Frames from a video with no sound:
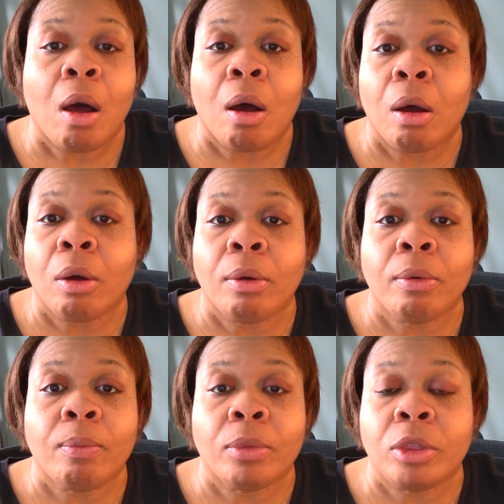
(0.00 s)

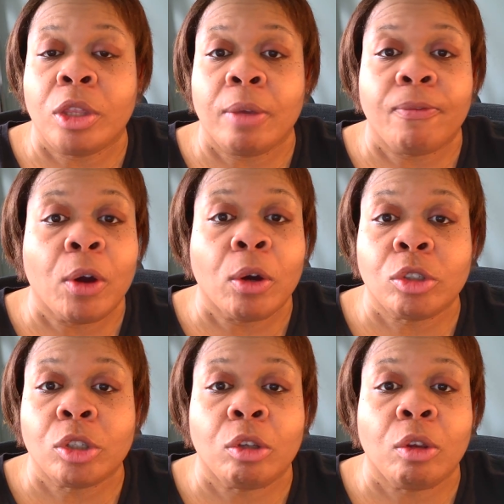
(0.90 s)
all the
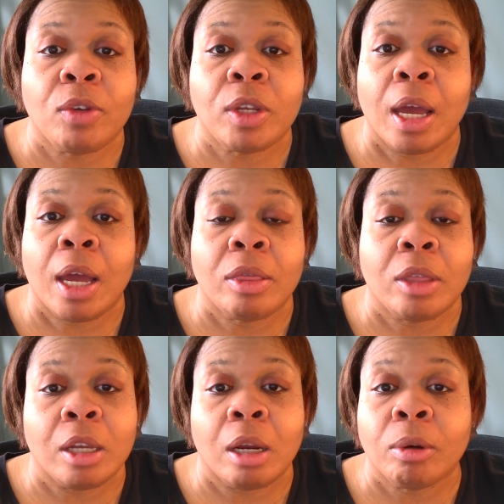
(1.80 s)
photos that you've done,
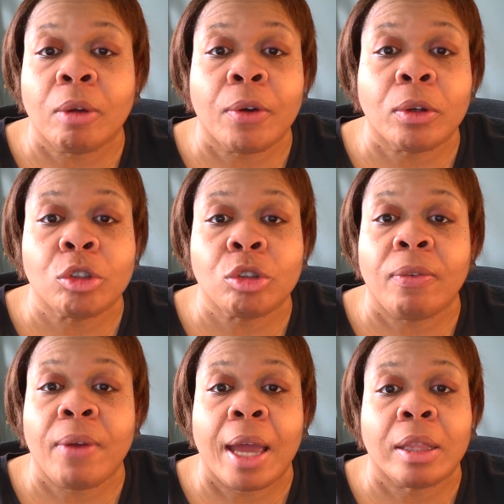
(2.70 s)
the number of photos
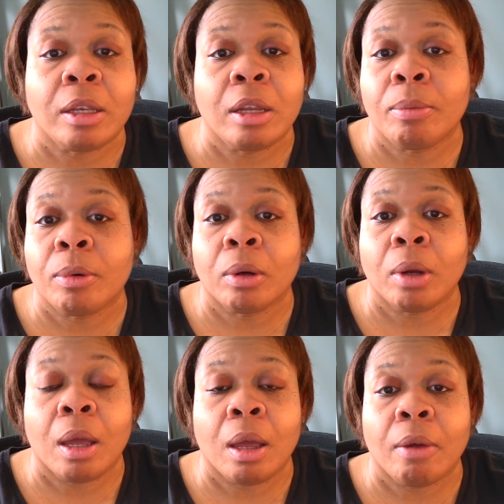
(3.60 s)
you've had, the number
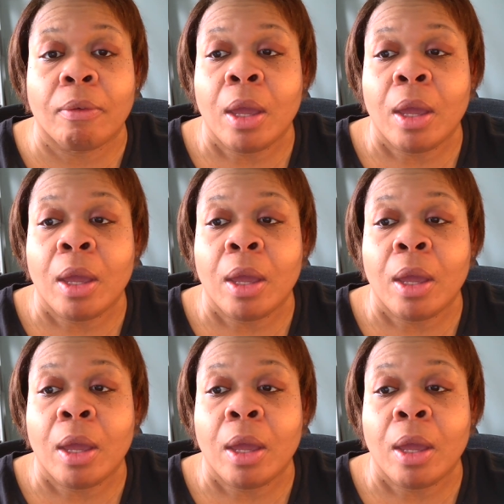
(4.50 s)
of